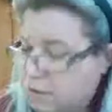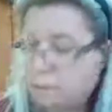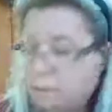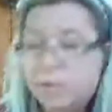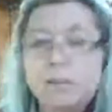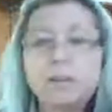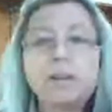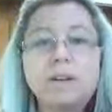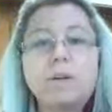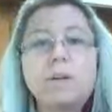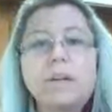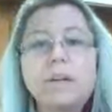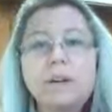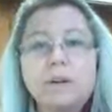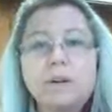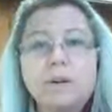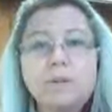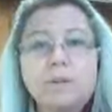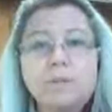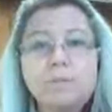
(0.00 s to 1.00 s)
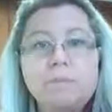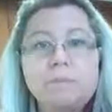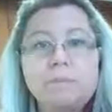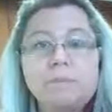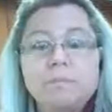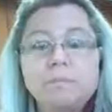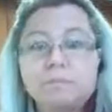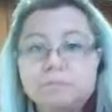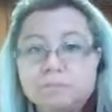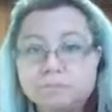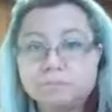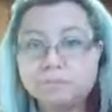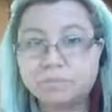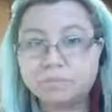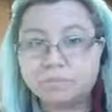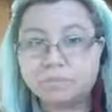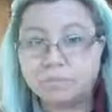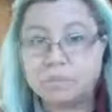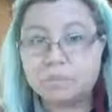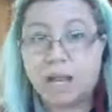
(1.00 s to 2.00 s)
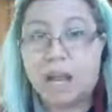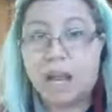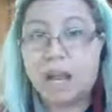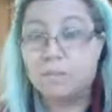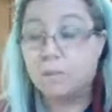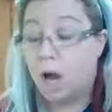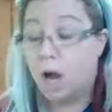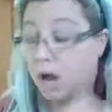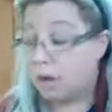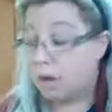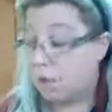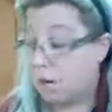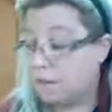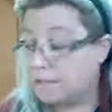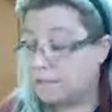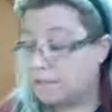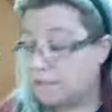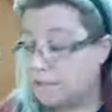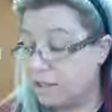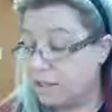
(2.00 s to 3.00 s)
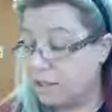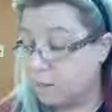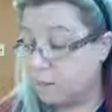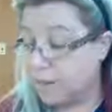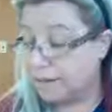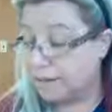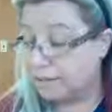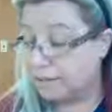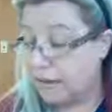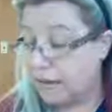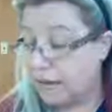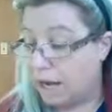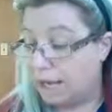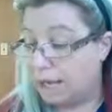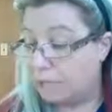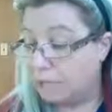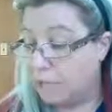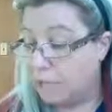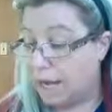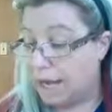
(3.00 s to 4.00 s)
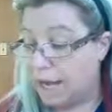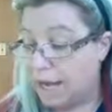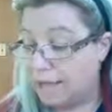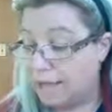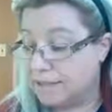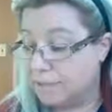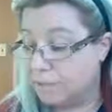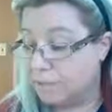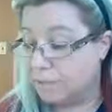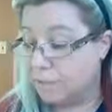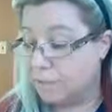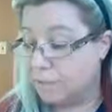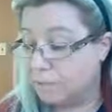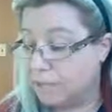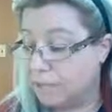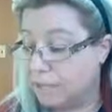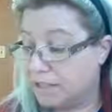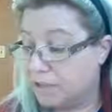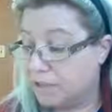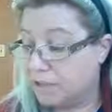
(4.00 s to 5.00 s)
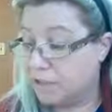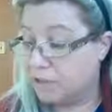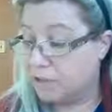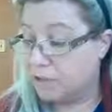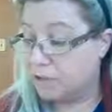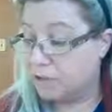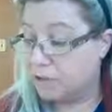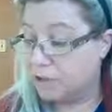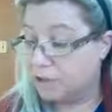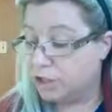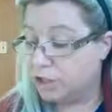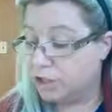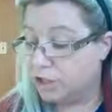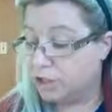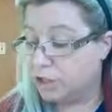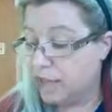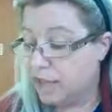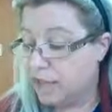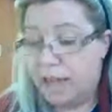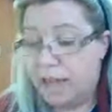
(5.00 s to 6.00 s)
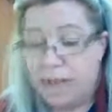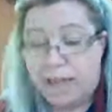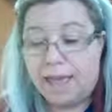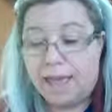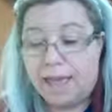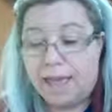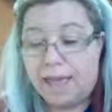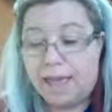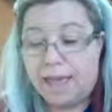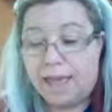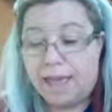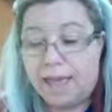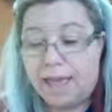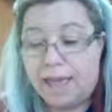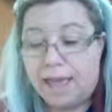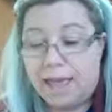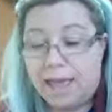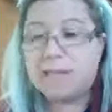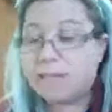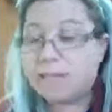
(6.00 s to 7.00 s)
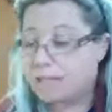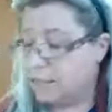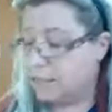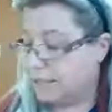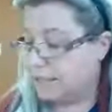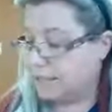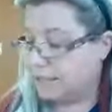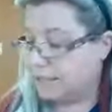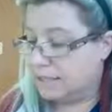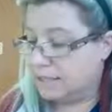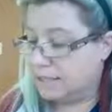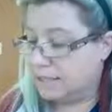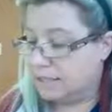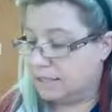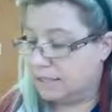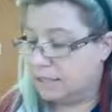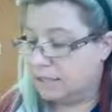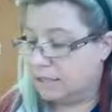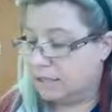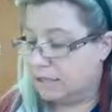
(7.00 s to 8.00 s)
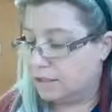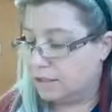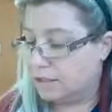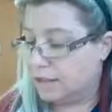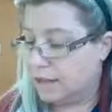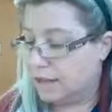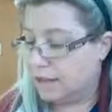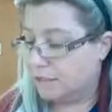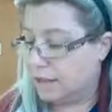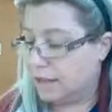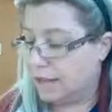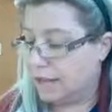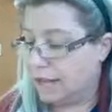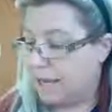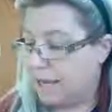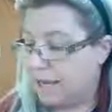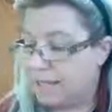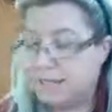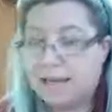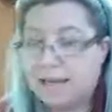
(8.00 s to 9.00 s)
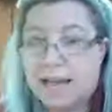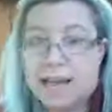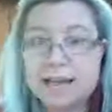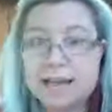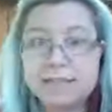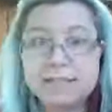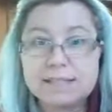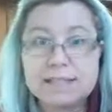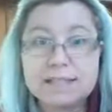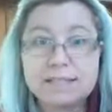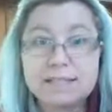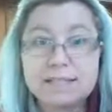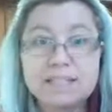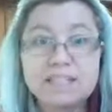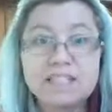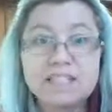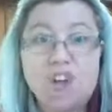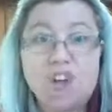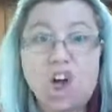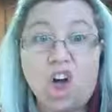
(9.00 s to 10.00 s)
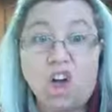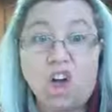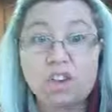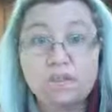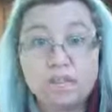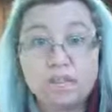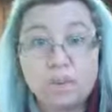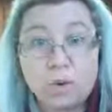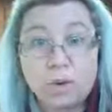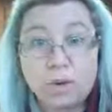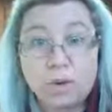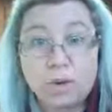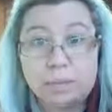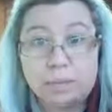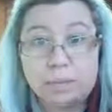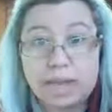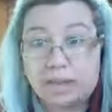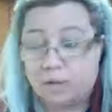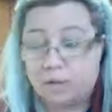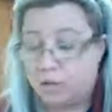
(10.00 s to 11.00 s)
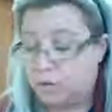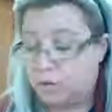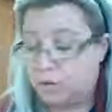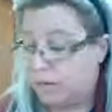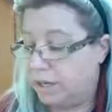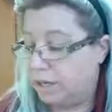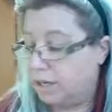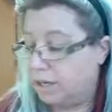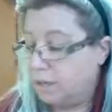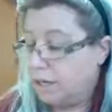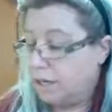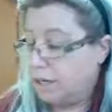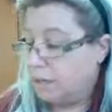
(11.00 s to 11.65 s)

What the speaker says: But there we go. I'm not crossing the red line, my asymptote, that's my restriction. And for this instance, it looks like my x-axis is also a boundary